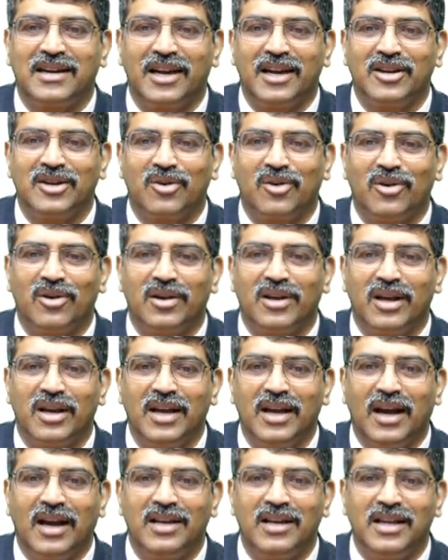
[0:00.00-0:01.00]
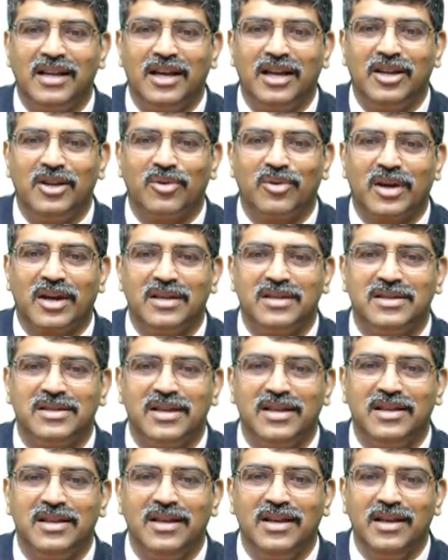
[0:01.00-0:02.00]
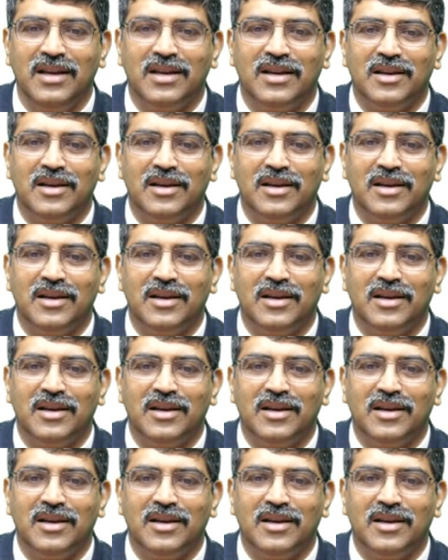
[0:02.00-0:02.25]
right coronary, and here you can see the